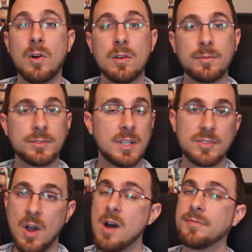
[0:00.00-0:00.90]
Carnival
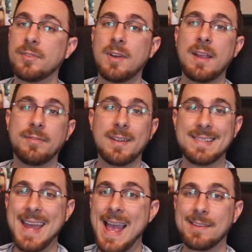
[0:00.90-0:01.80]
does offer a
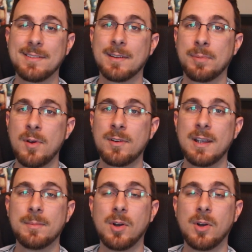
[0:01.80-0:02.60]
fantastic program